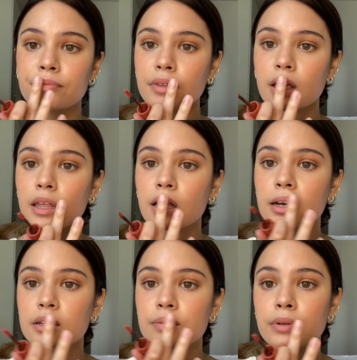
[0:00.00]
And then
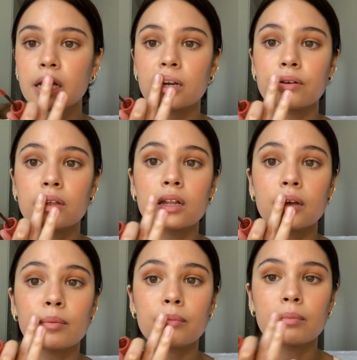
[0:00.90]
just blend it with your
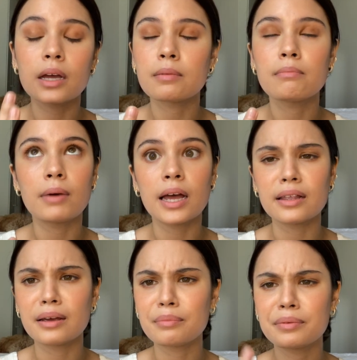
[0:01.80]
lip, my
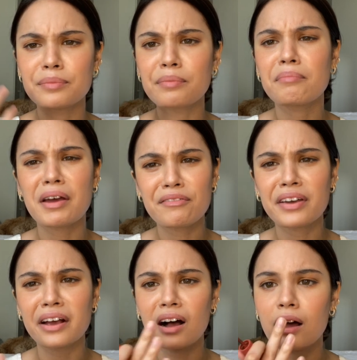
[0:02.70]

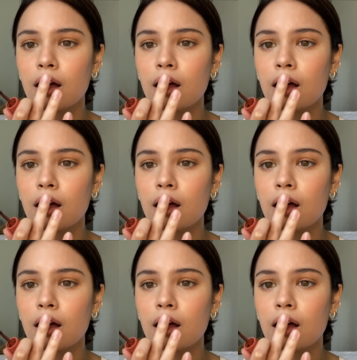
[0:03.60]
finger.